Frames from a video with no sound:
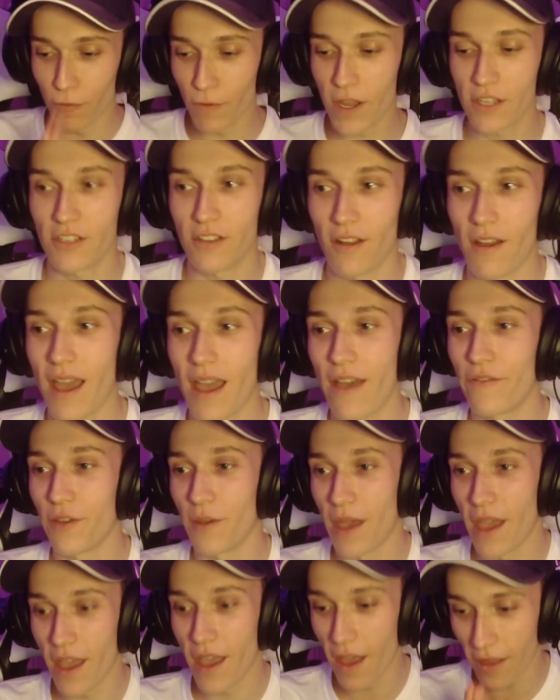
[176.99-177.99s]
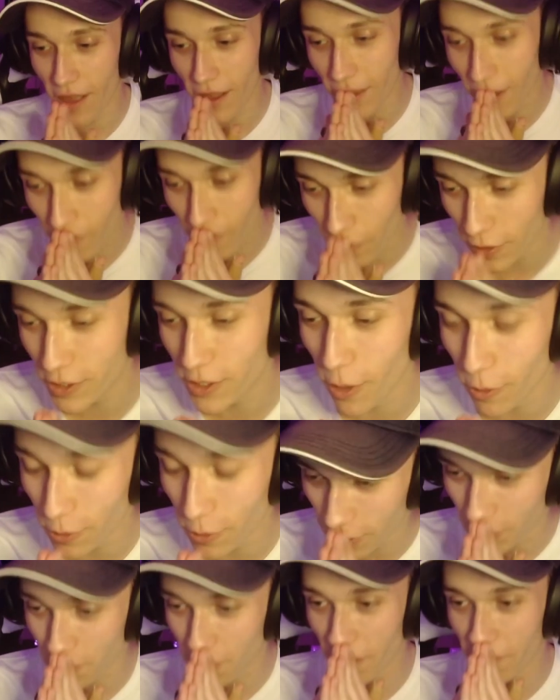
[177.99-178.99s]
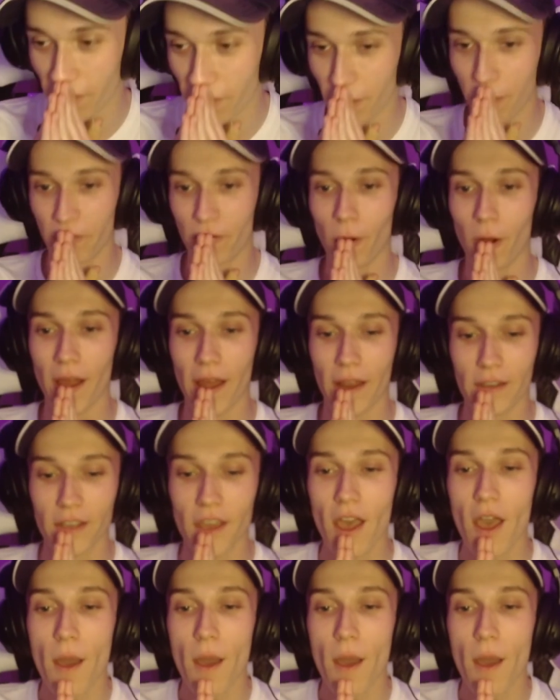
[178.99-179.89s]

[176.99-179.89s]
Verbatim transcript: reason I have you here, I've already told you this briefly beforehand,